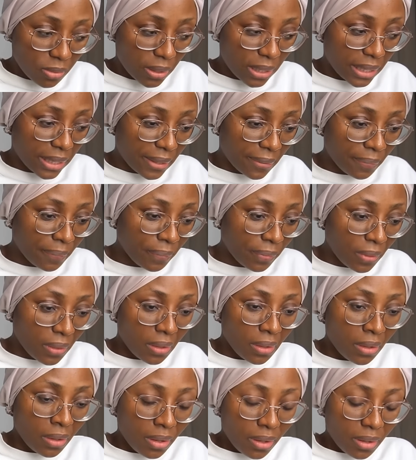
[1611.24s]
where,
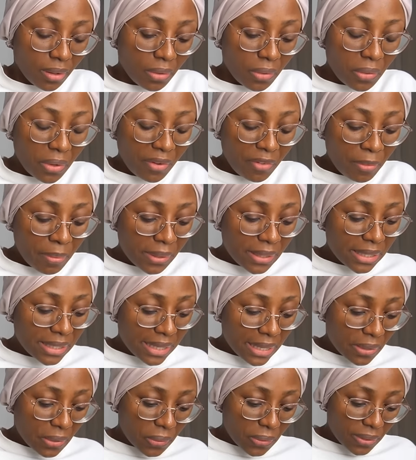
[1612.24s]
you know, everybody's
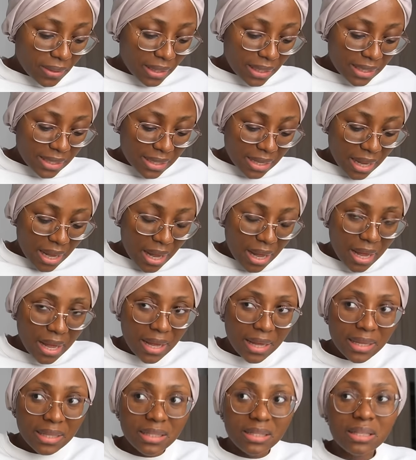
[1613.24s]
like, oh, things are
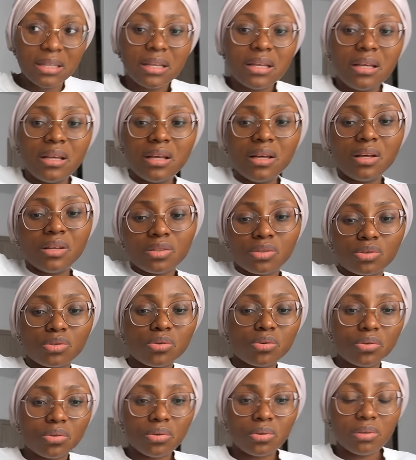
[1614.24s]
hard.
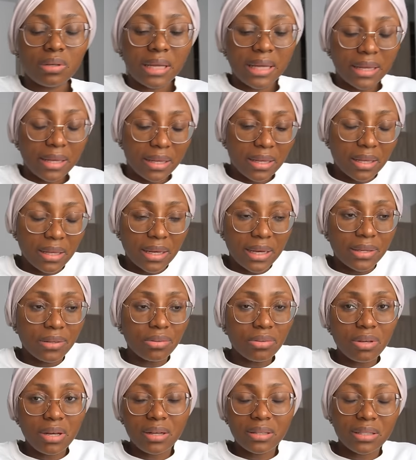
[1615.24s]
So like, I
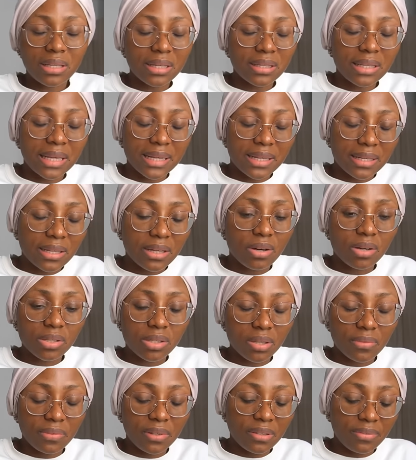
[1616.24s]
don't know how the, like,
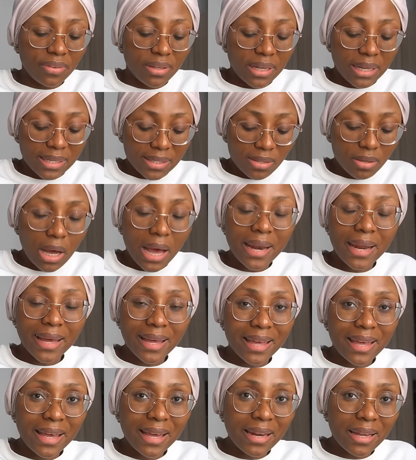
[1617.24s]
cost of living has, and
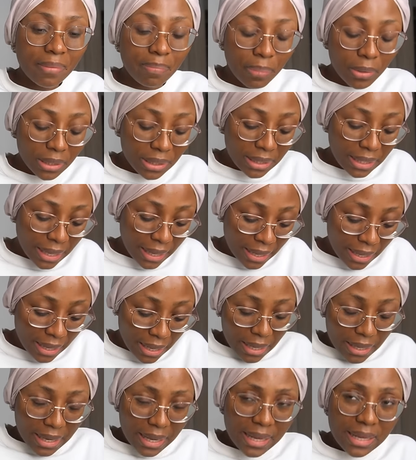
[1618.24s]
I get it, but then
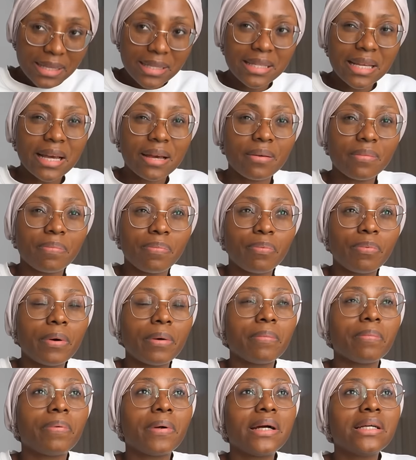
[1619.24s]
like, it's like
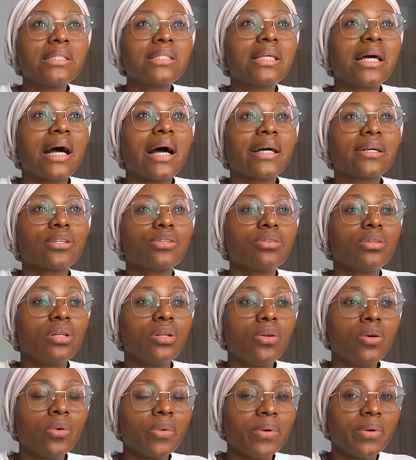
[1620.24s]
brands are
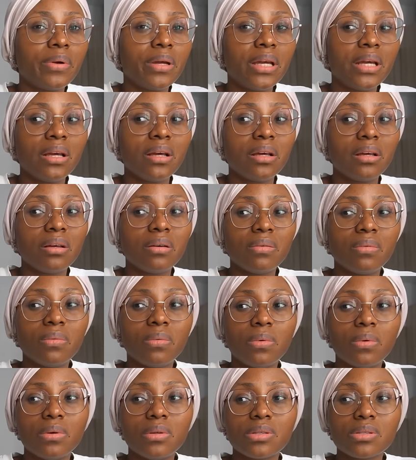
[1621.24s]
actually lowering,
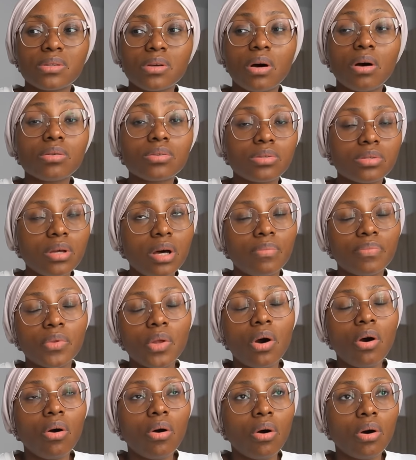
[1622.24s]
or some,
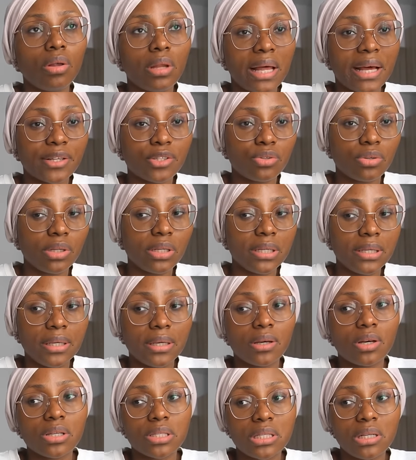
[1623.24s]
not all
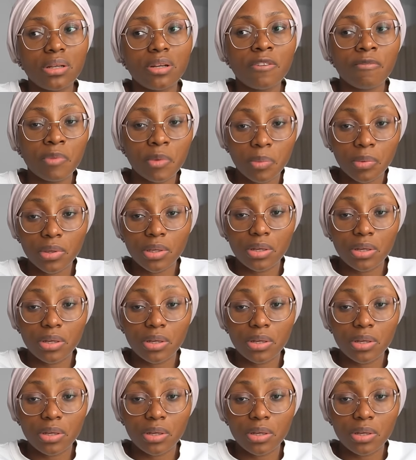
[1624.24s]
actually, because a lot of people